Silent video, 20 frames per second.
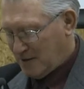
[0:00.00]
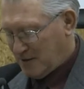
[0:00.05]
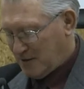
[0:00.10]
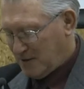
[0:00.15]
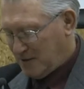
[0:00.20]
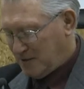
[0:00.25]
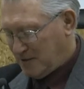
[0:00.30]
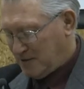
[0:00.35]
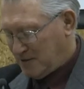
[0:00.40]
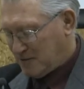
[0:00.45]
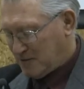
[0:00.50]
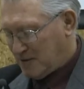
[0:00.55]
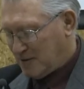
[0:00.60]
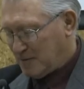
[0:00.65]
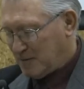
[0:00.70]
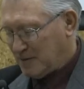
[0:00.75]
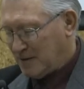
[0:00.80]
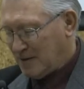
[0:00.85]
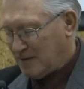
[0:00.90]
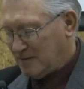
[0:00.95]
did
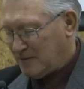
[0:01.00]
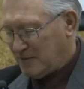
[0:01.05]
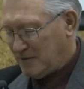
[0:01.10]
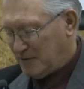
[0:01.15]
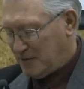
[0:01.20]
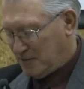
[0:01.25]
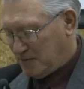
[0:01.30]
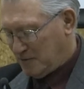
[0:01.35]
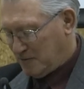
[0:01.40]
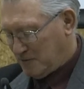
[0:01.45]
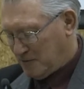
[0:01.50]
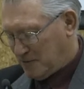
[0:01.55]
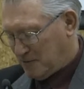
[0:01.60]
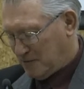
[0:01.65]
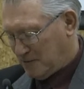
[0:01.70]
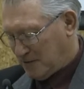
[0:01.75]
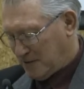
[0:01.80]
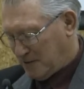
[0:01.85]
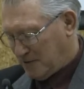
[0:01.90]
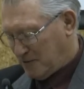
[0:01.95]
scribble down a few notes
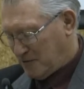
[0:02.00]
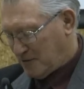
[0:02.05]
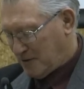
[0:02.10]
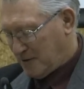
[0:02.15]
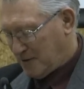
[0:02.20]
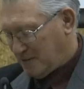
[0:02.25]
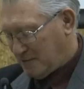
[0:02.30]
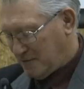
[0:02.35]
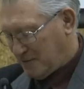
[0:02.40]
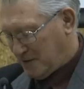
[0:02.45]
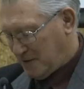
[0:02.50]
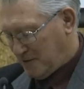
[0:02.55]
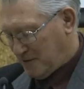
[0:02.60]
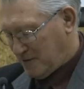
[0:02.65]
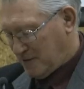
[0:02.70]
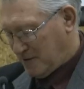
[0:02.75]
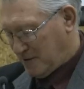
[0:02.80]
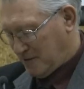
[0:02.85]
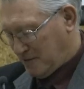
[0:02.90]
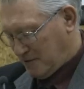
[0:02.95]
as I try to find
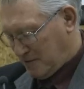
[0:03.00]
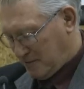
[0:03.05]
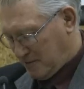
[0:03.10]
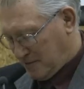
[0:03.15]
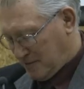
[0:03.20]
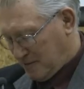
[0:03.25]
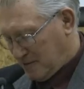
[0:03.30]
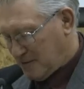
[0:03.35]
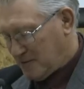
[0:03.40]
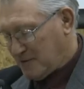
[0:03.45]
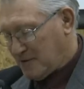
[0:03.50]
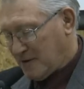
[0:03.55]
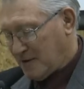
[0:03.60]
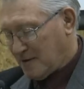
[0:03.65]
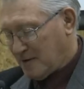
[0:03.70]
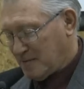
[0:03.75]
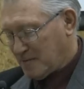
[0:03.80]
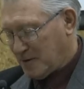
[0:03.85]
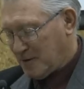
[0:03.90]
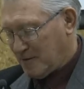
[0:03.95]
things. Now
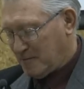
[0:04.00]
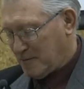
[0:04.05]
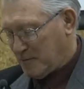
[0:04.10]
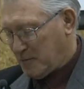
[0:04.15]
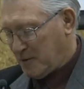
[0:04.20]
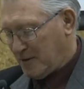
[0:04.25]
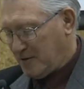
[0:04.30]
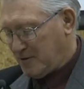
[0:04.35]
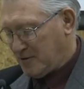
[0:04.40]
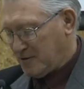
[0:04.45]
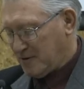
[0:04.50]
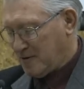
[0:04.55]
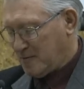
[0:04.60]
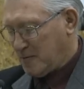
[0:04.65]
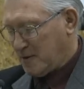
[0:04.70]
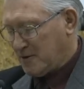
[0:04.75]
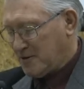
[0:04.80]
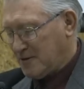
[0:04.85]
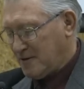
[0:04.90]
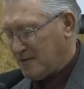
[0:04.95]
I've got my fingers all
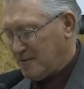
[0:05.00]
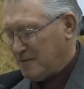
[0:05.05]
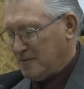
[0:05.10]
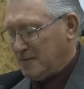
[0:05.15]
mixed.